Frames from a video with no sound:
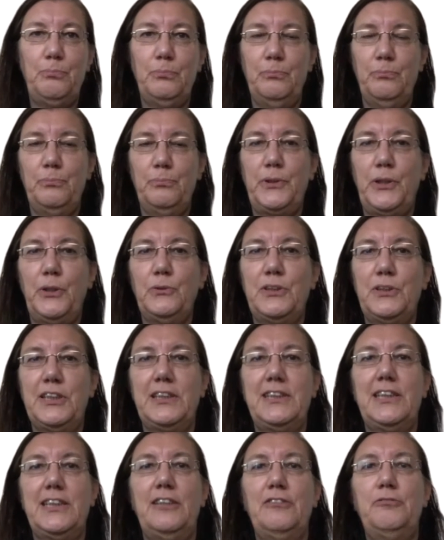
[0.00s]

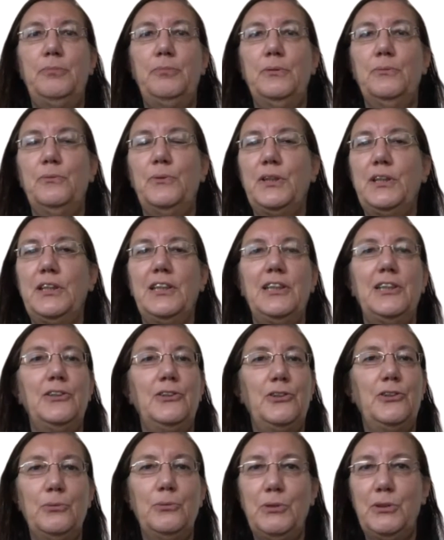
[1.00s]
projects. I've been working in
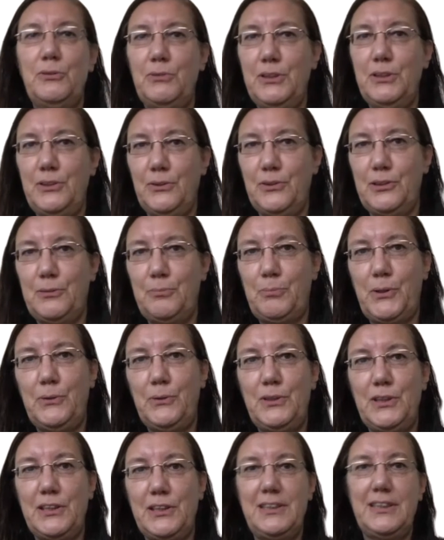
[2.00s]
human resource
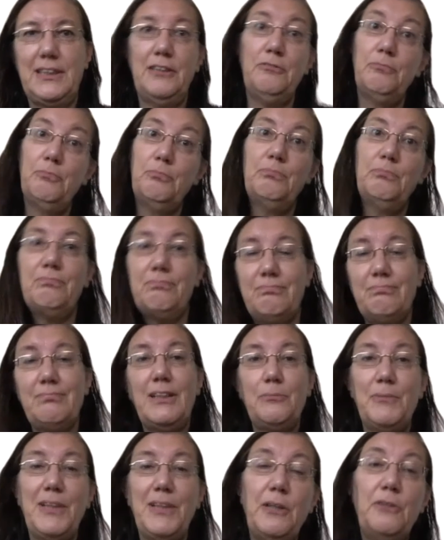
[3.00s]
projects.
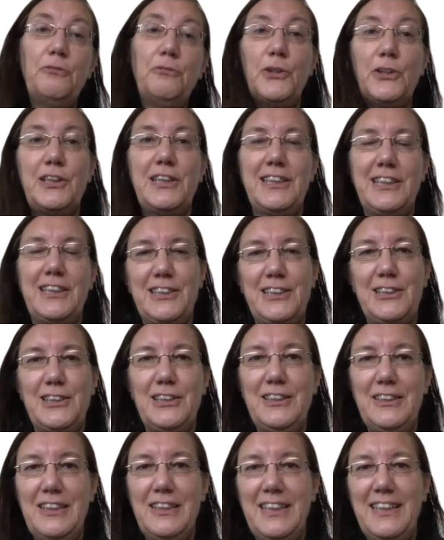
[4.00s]
I'm now working
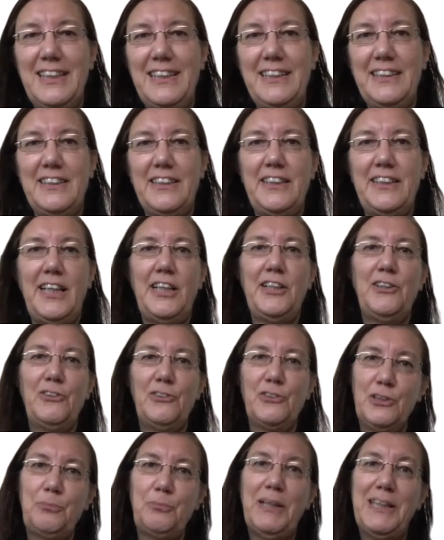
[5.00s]
in an
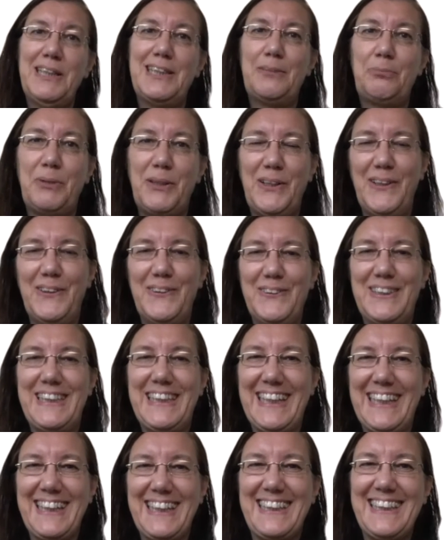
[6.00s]
analog space
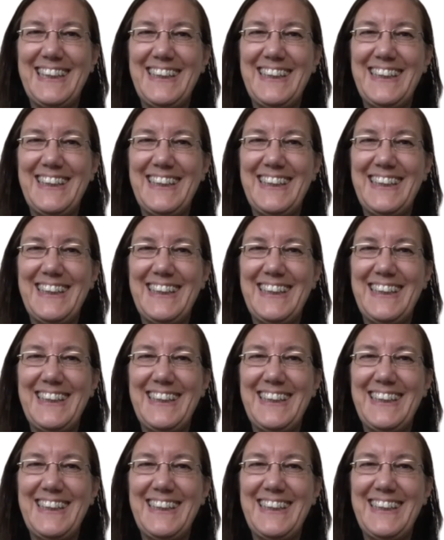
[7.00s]
project.